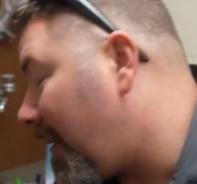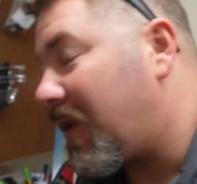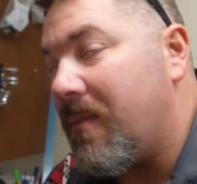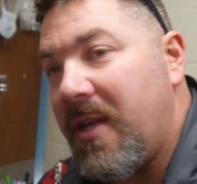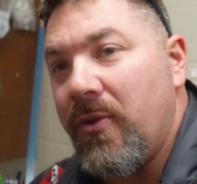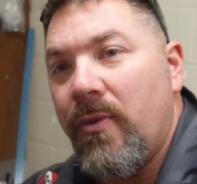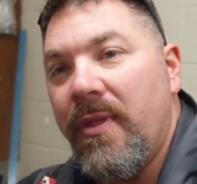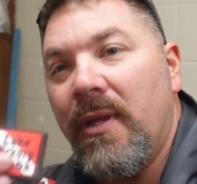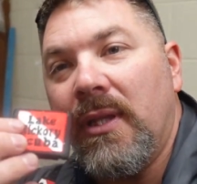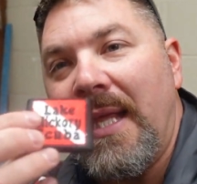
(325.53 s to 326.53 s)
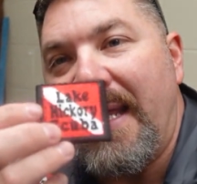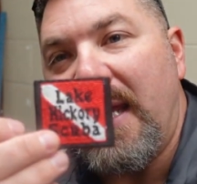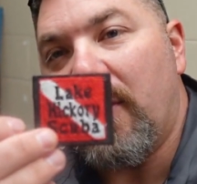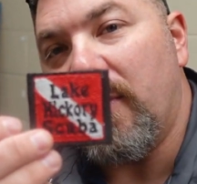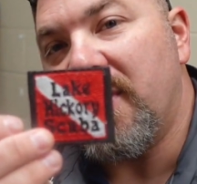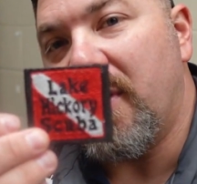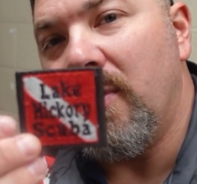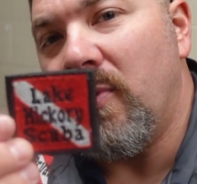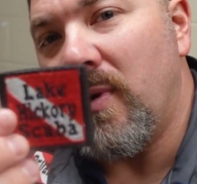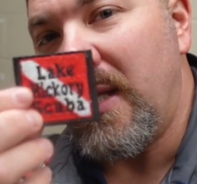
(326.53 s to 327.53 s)
I'm going to be doing the Lake Hickory
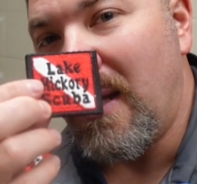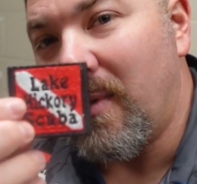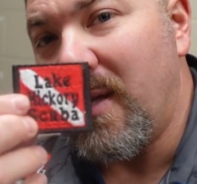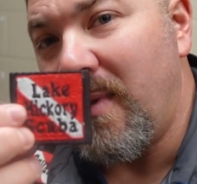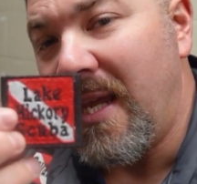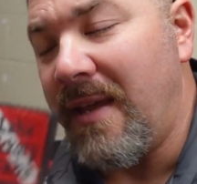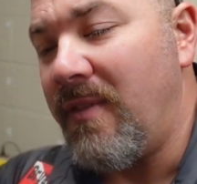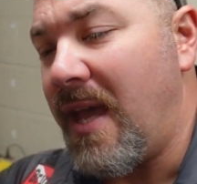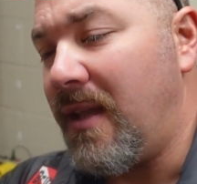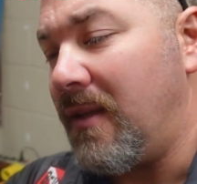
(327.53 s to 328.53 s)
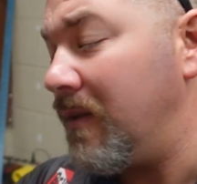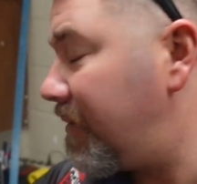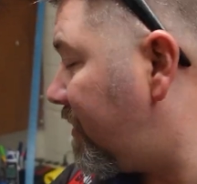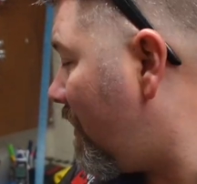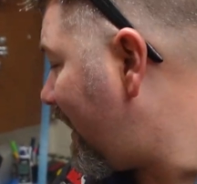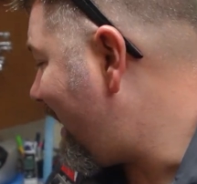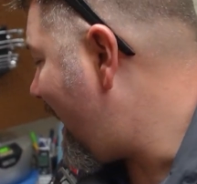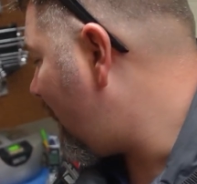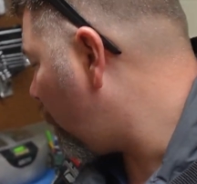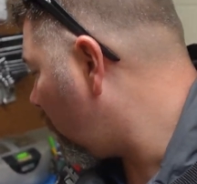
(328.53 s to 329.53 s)
Scuba one. I'm going to be giving that to my
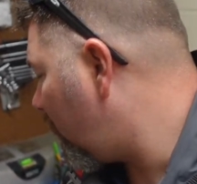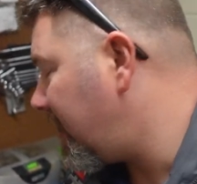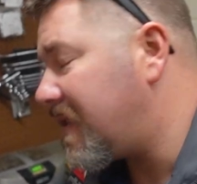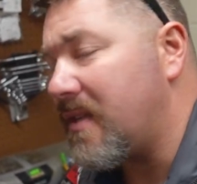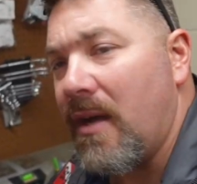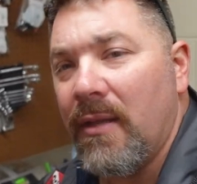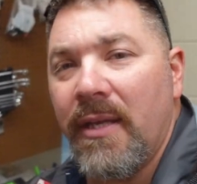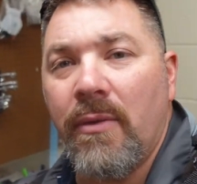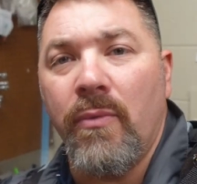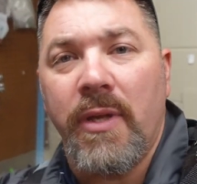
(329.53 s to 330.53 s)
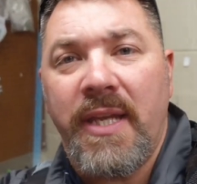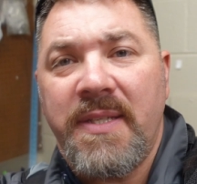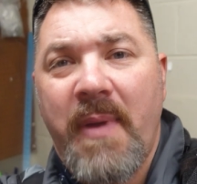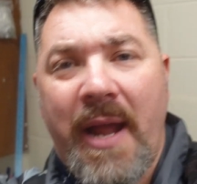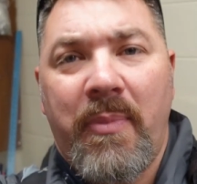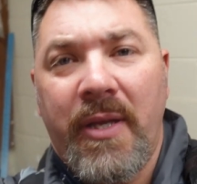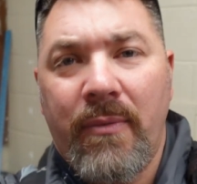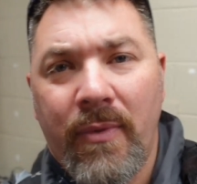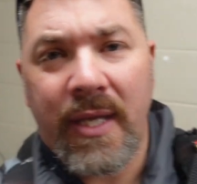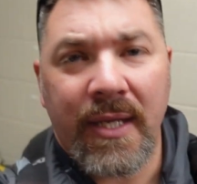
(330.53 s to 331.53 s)
dad. We're going to install it on one of his
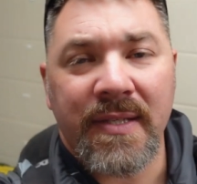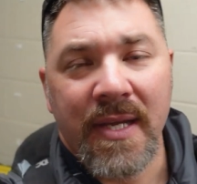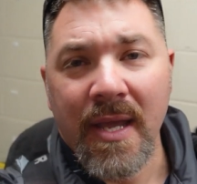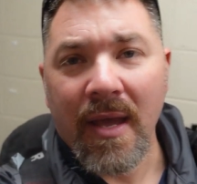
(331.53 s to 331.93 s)
backplate and wings.